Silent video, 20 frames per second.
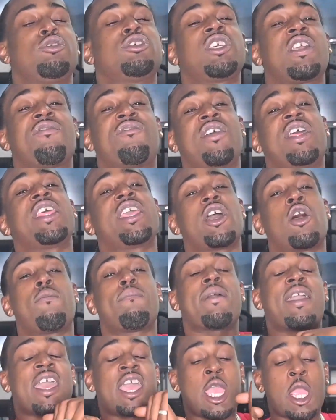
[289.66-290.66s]
music video,
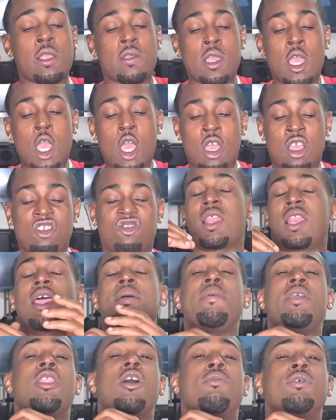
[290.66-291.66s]
man.
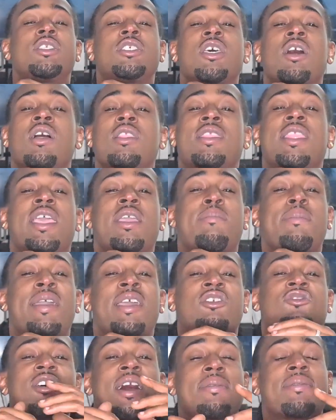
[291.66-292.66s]
Let me know what y'all think,
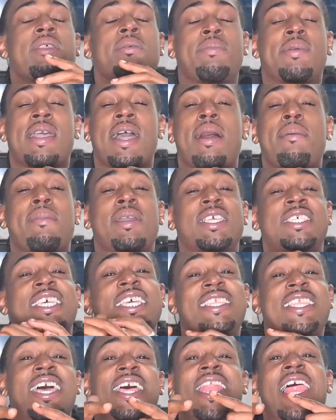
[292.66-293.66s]
man. Drop them comments.
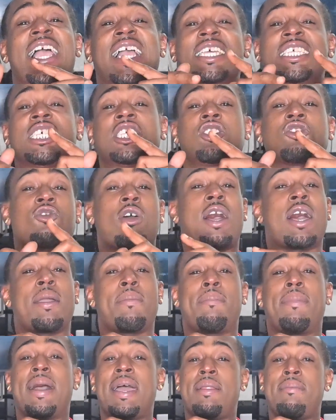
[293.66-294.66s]
Hit that like and
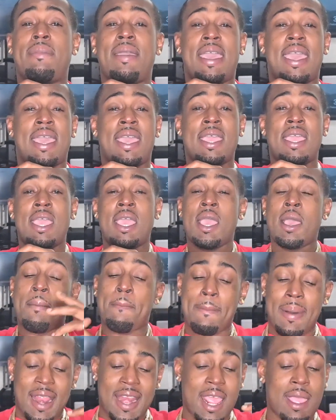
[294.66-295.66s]
subscribe button, man.
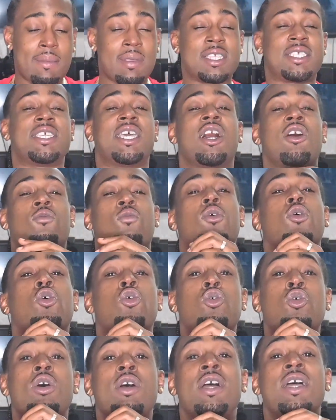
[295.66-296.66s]
My name is Young
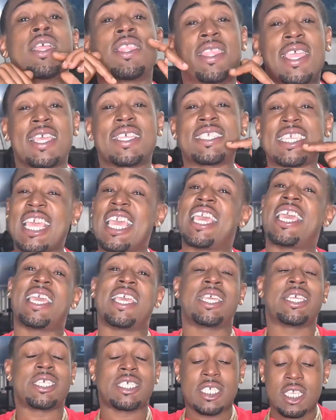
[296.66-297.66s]
Woo. This
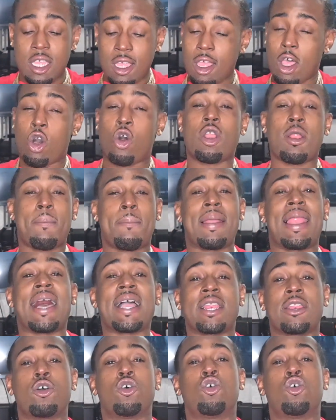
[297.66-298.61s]
is On The Block